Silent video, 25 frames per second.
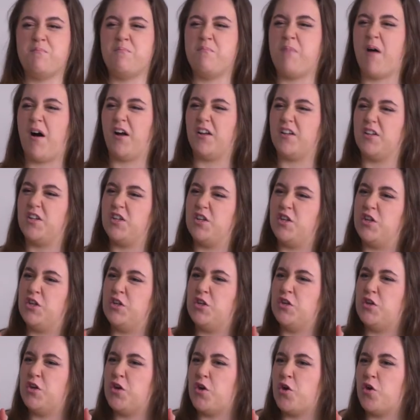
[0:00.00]
but
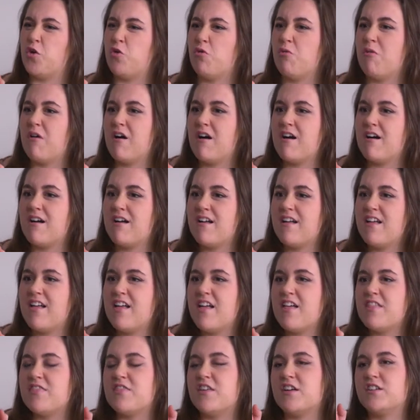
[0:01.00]
you
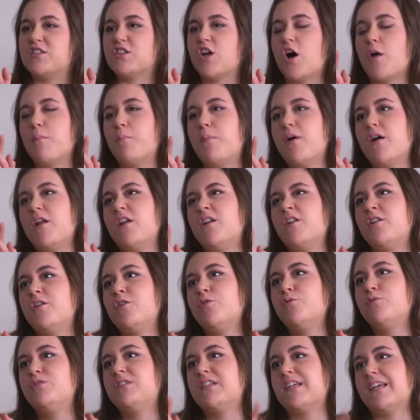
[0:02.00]
that are
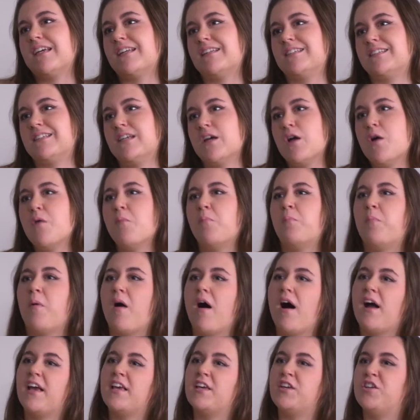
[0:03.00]
polluted
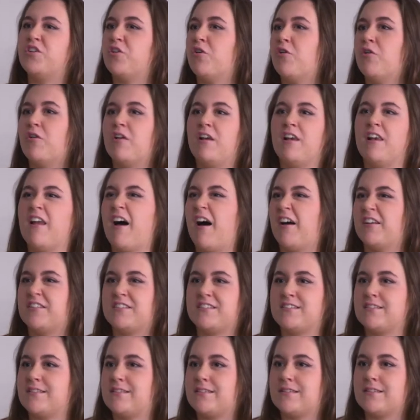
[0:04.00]
by your
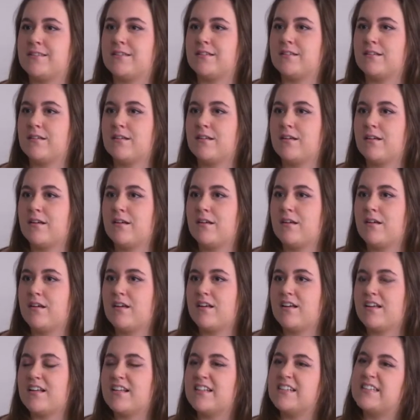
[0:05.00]
lusts,
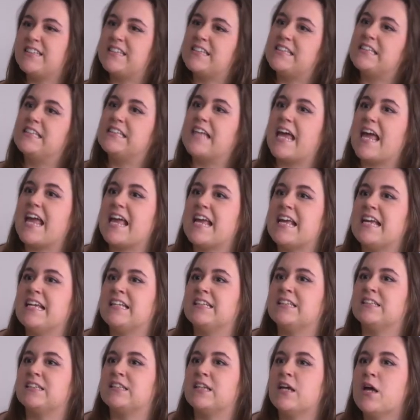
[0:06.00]

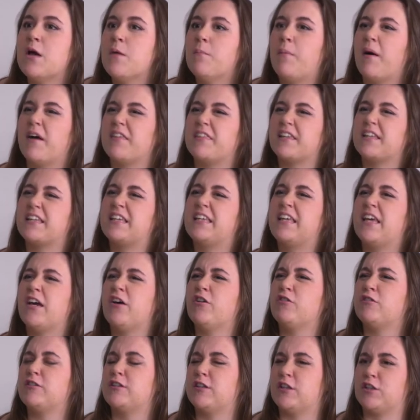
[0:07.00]
stained by the
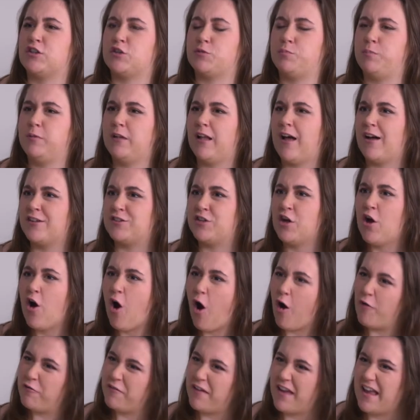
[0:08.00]
guiltless blood
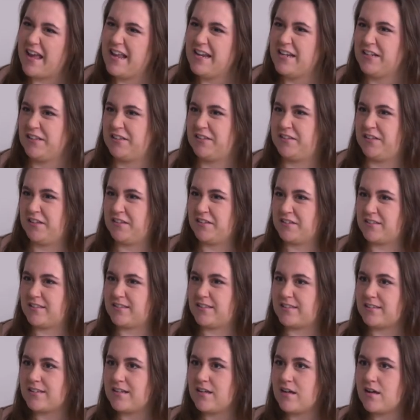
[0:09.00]
of
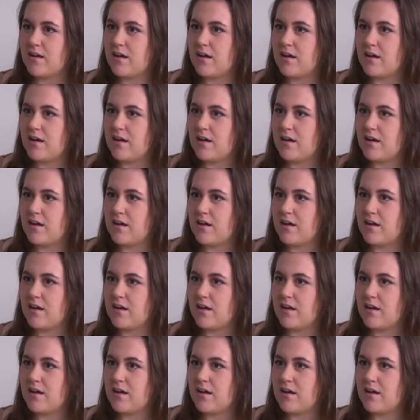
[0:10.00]
innocence,